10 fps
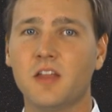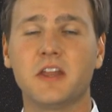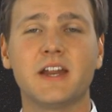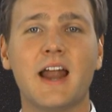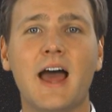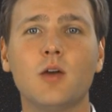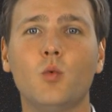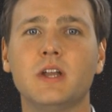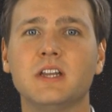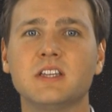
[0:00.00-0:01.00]
that an
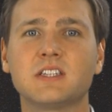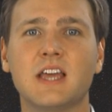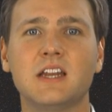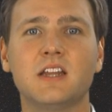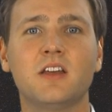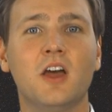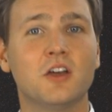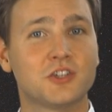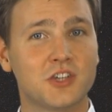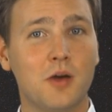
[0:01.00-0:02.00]
eyewitness stated
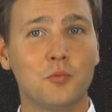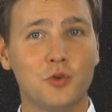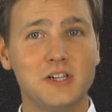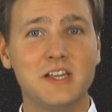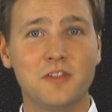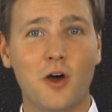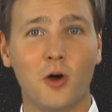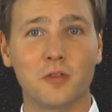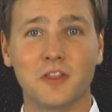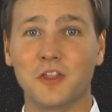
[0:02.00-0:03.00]
some really
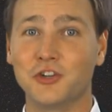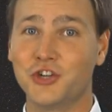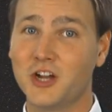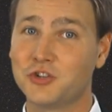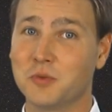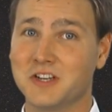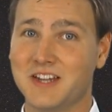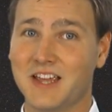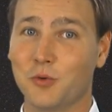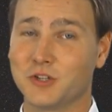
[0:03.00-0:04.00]
thought that the Judgment
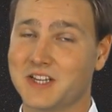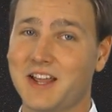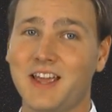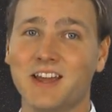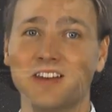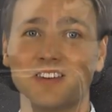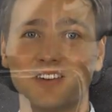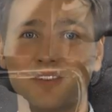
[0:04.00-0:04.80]
Day was at hand.